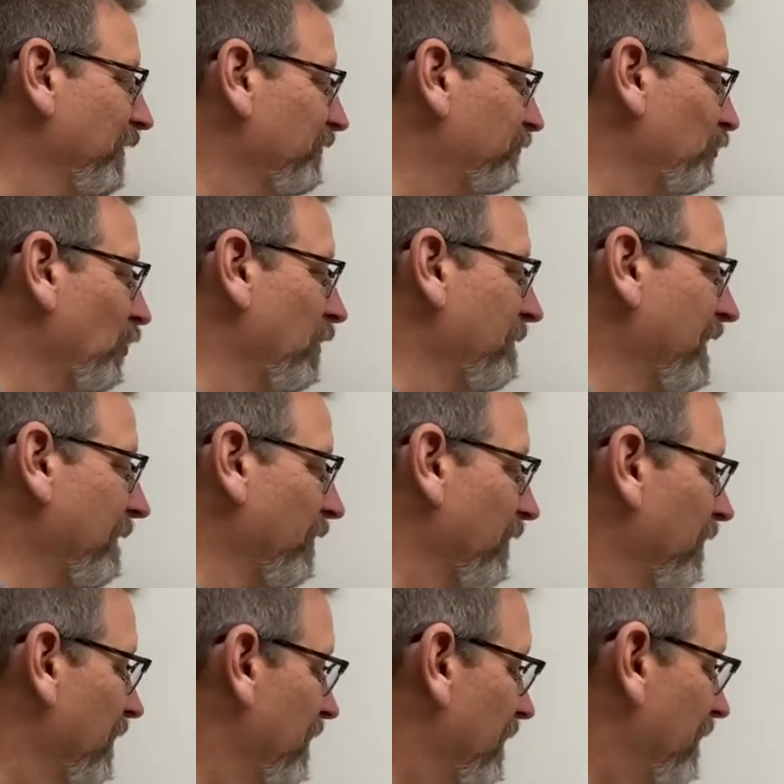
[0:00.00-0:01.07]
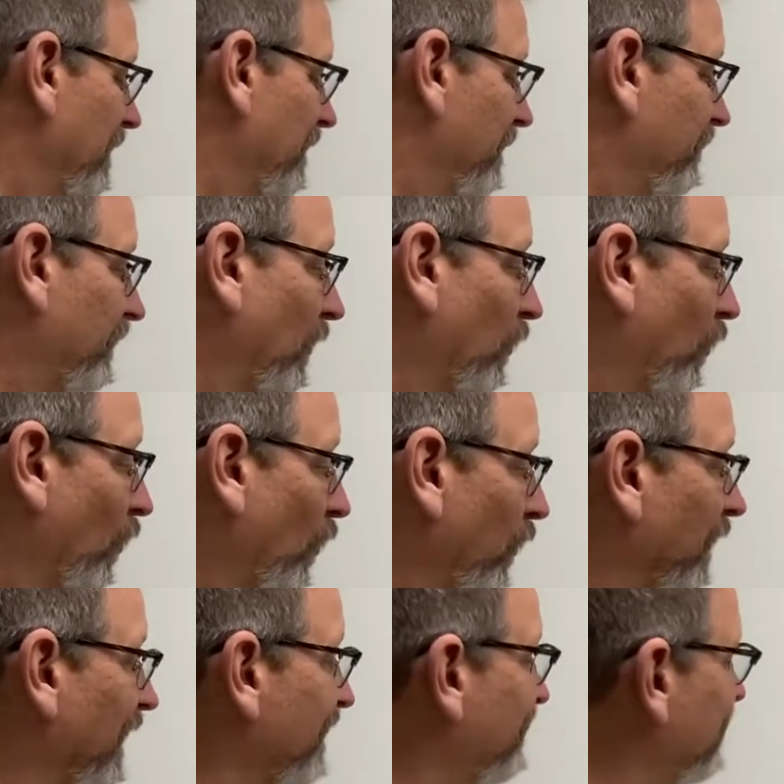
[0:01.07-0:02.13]
us to remember. So
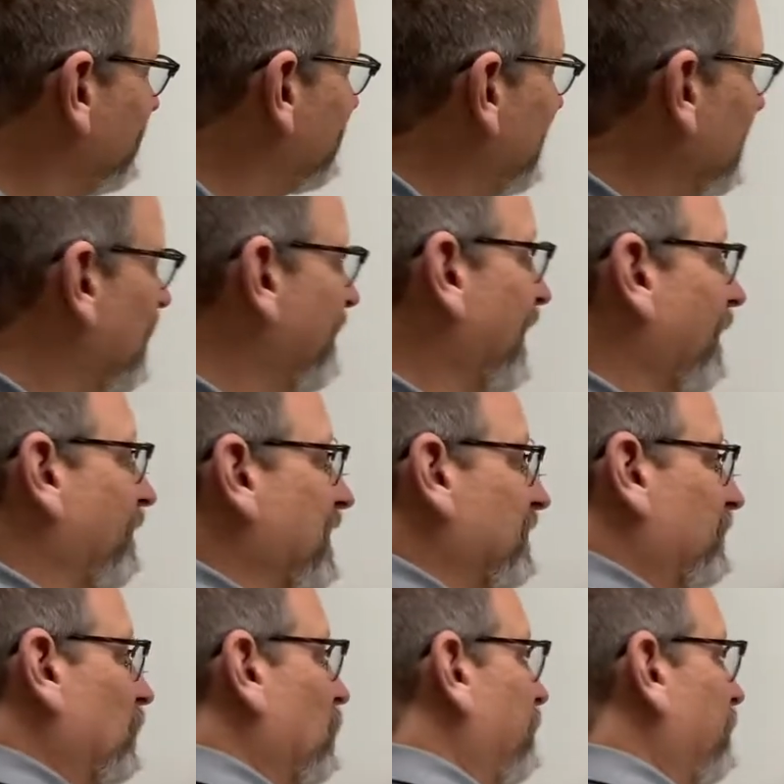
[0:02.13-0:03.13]
let's just think about these two